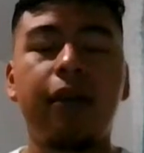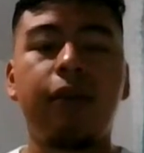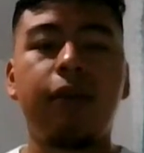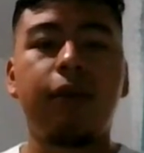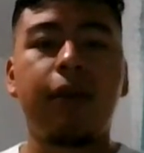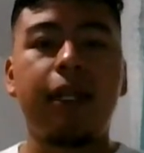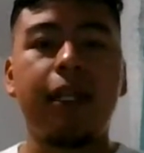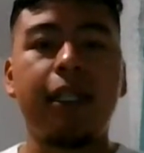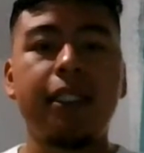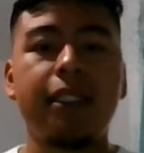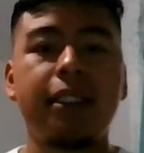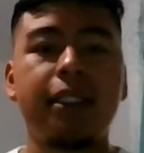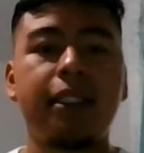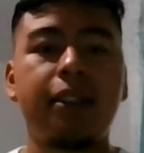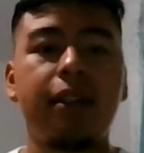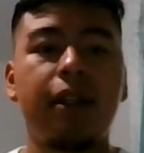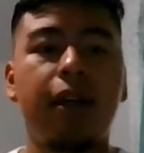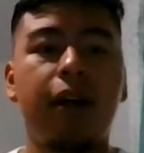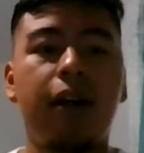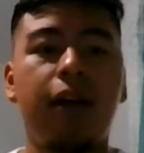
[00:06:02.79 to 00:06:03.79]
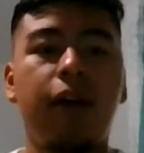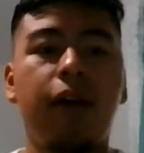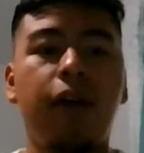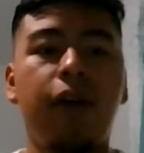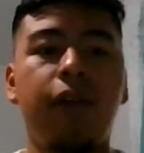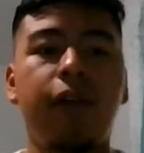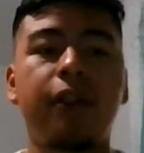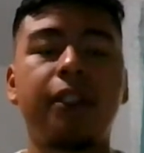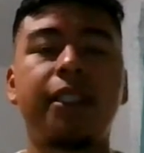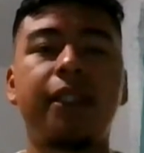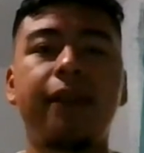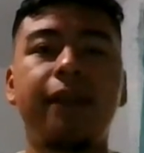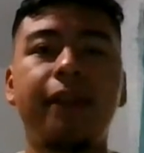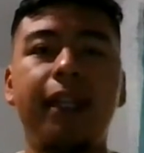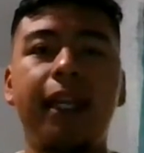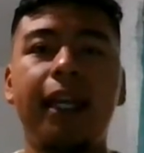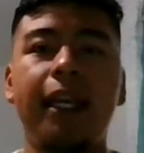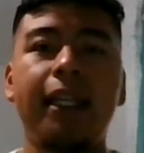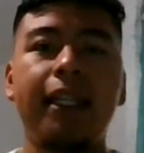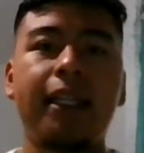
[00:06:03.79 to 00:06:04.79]
rates are over
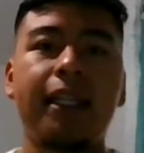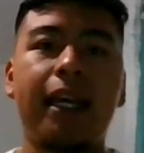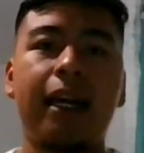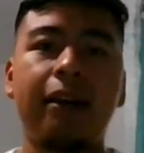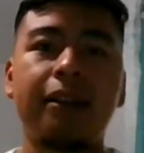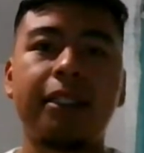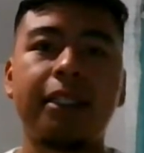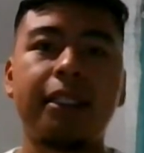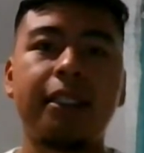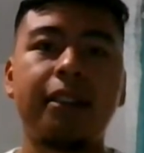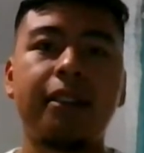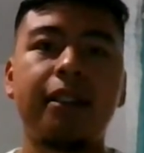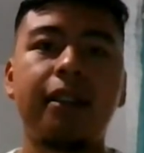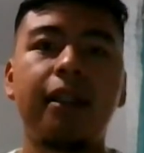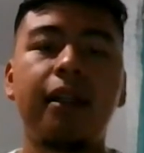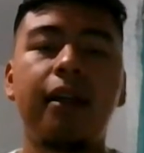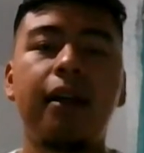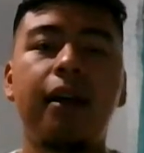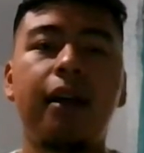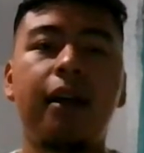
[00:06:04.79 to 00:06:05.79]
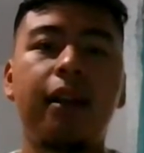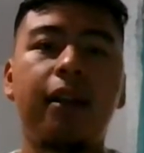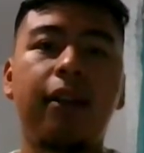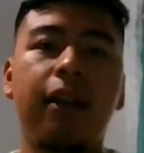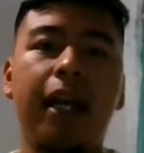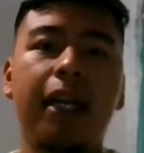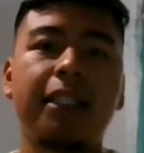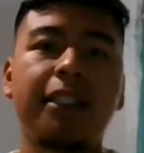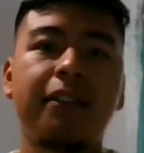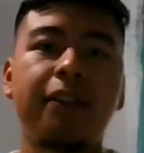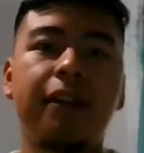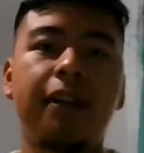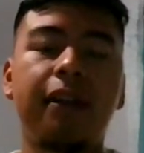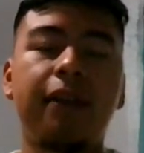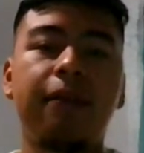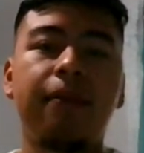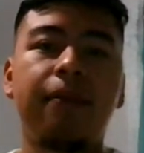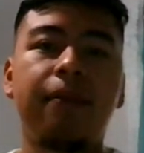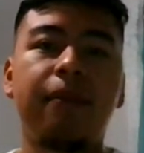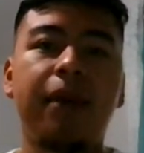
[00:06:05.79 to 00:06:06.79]
78,000 in the last
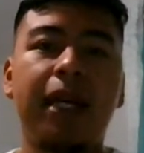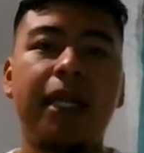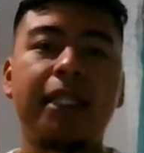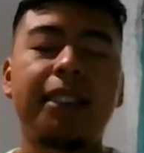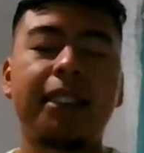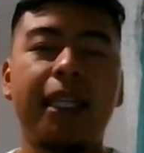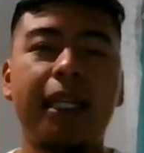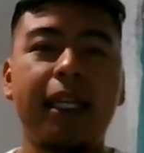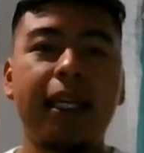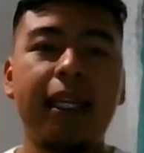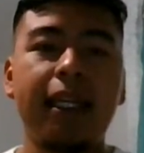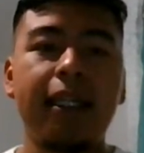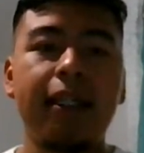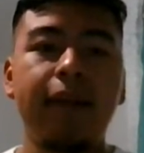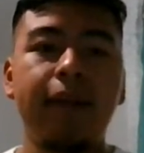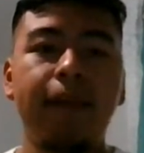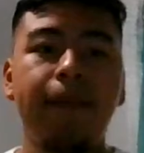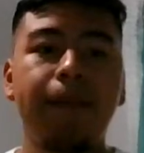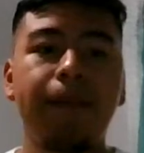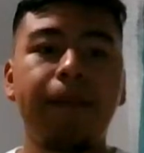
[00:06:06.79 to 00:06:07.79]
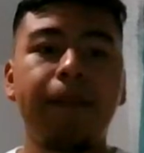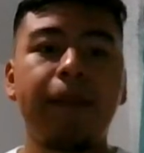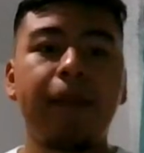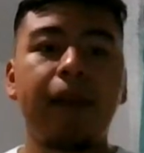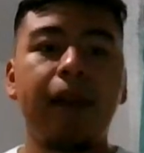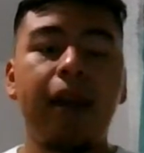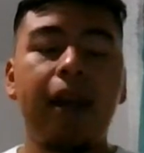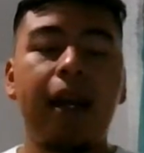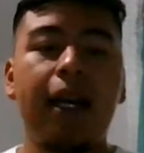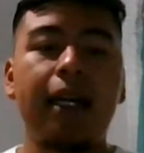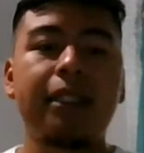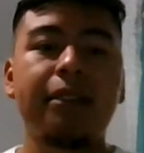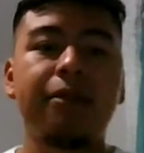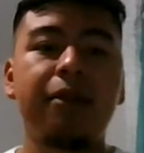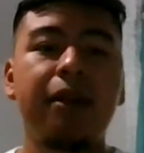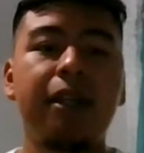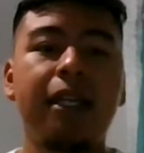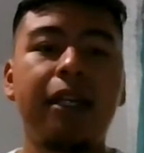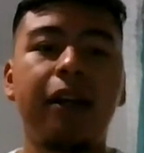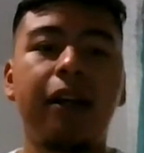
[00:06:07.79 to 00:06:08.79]
past decade. As well,
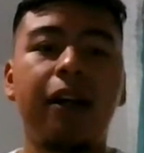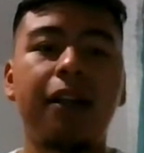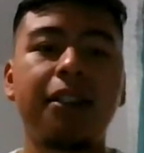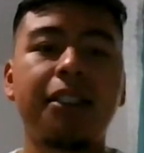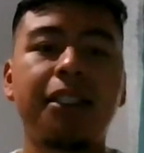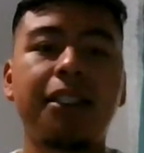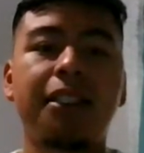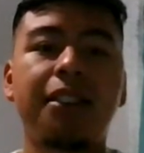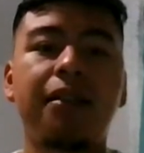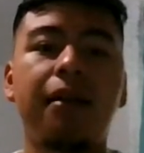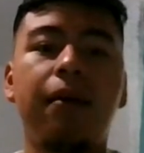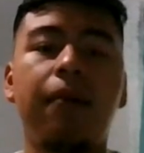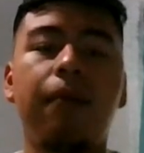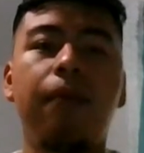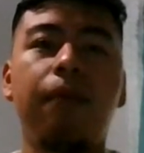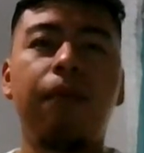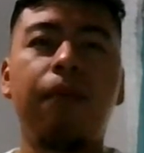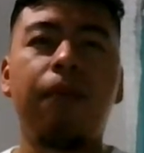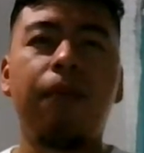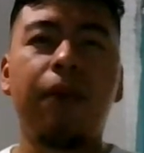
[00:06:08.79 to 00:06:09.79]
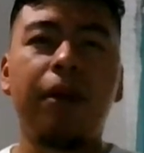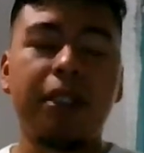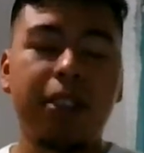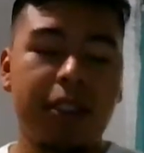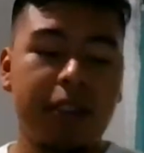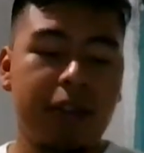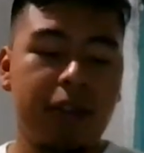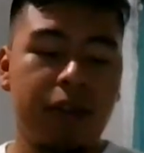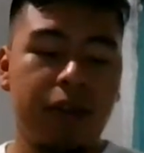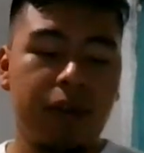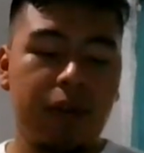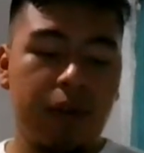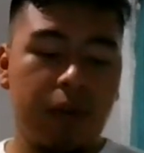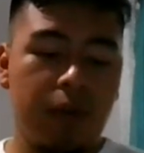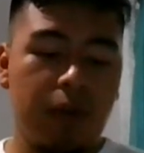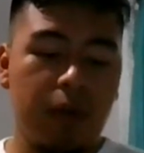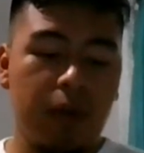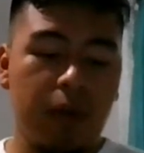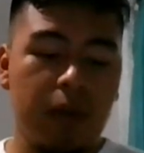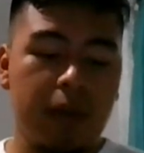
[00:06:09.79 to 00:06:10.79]
it causes
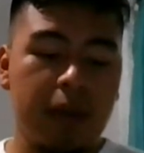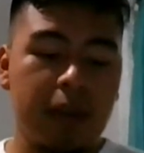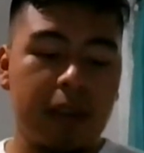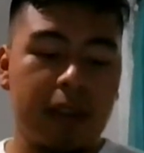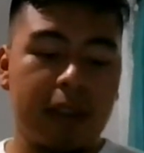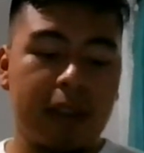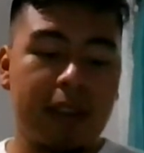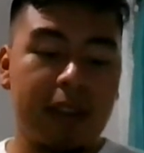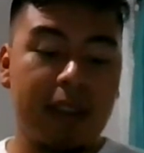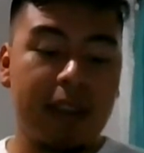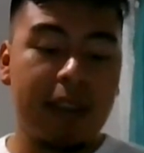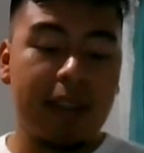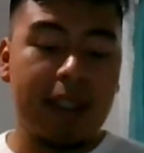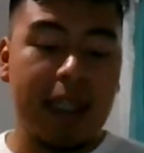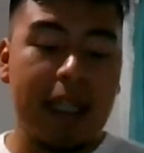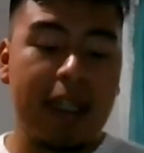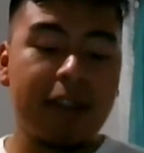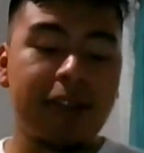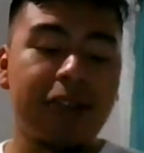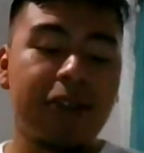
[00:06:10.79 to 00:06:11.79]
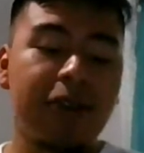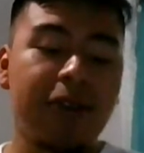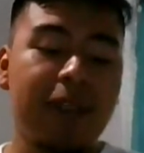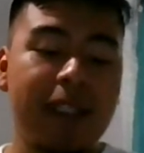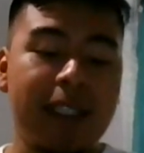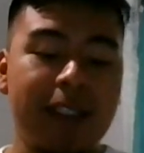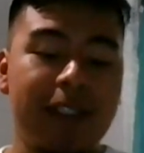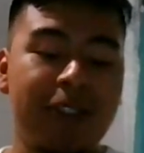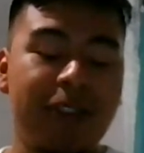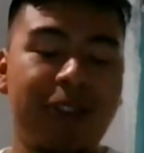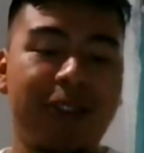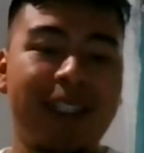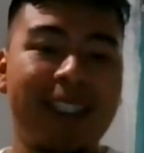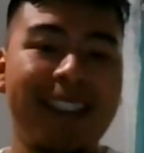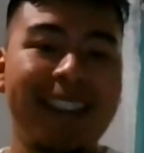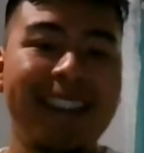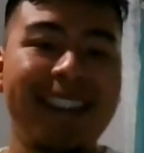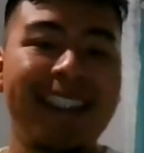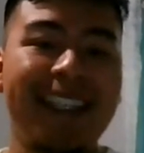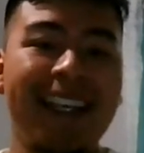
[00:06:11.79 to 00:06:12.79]
musculoskeletal
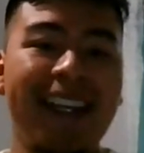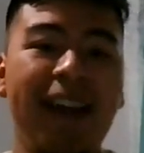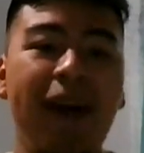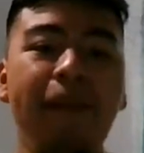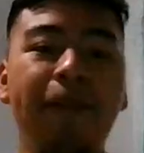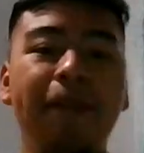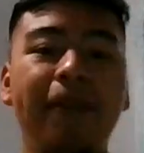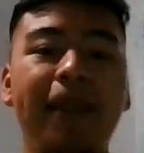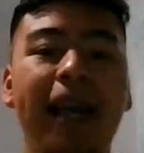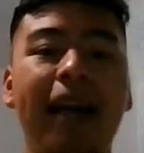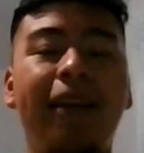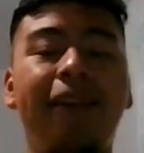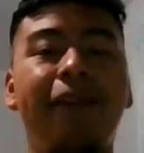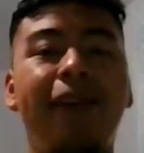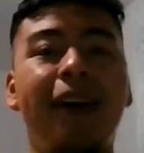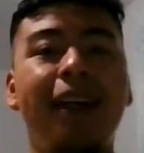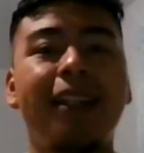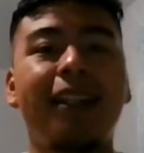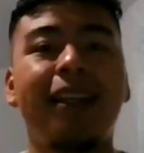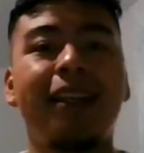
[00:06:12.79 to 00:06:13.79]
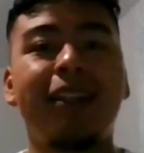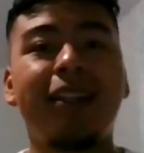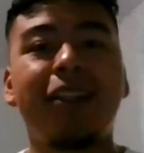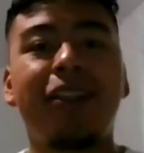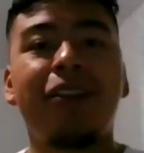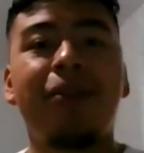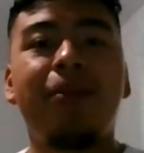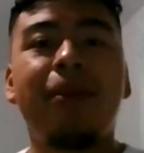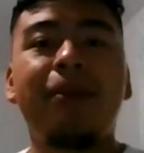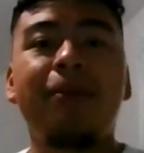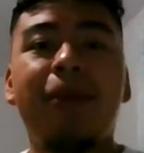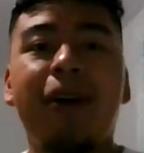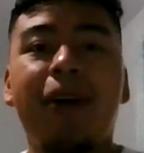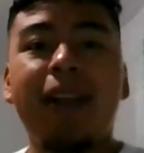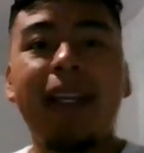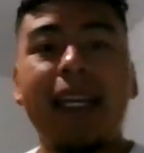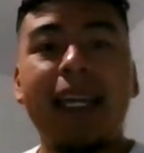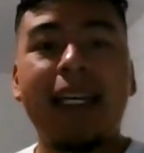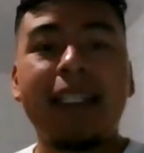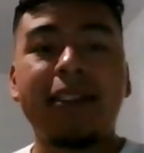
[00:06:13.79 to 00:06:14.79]
injuries that affect the human
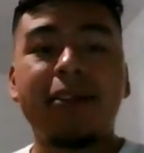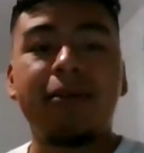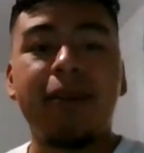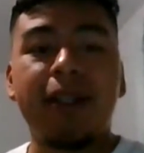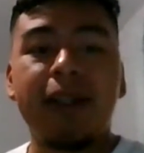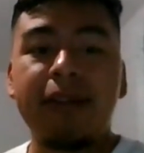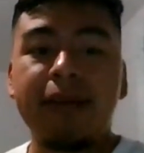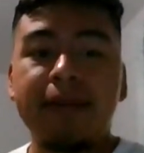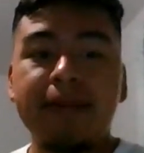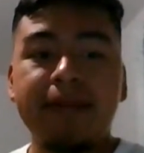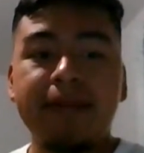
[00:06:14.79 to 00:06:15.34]
body as well.